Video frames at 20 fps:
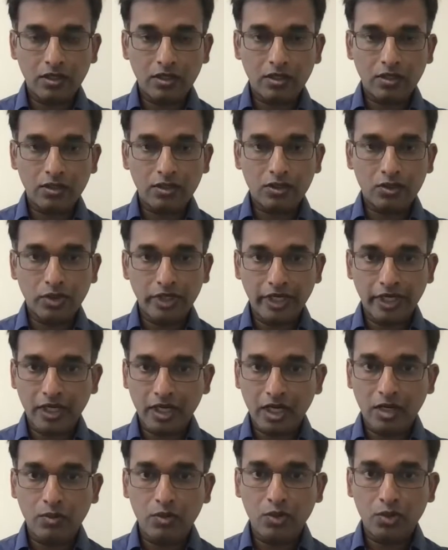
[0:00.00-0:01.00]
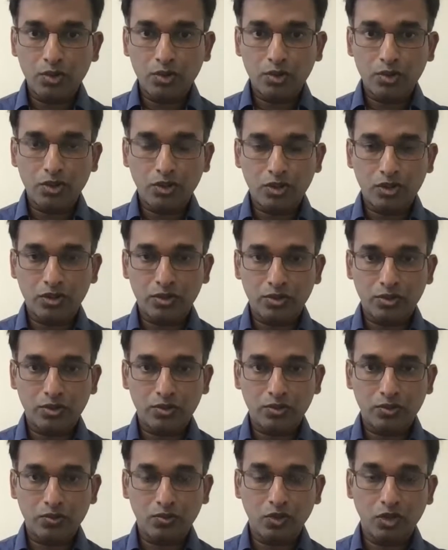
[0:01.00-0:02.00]
Today, I'm going to
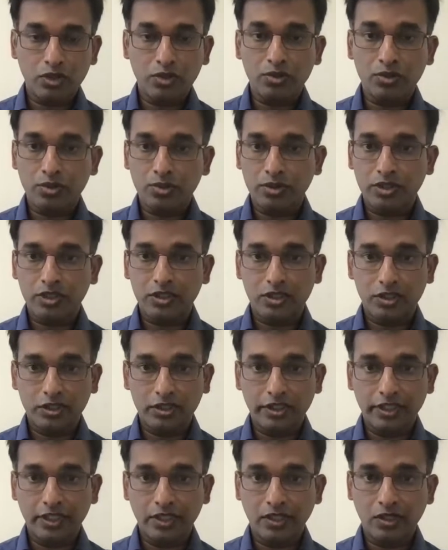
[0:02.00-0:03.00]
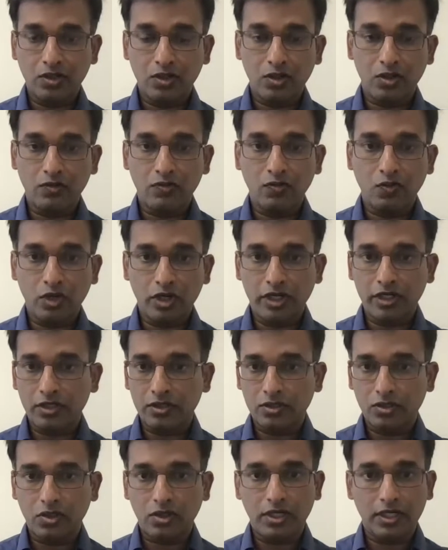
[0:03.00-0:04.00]
walk you through the journey of what I
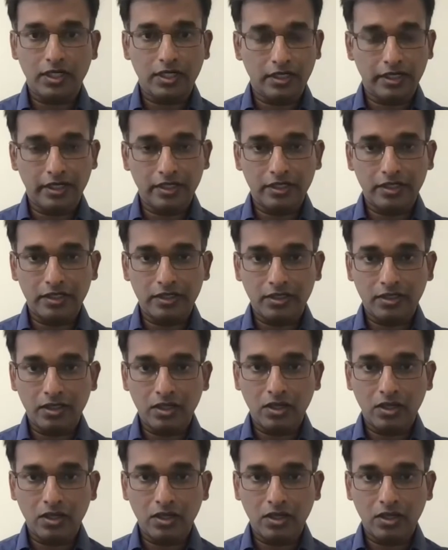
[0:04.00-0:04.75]
saw at LinkedIn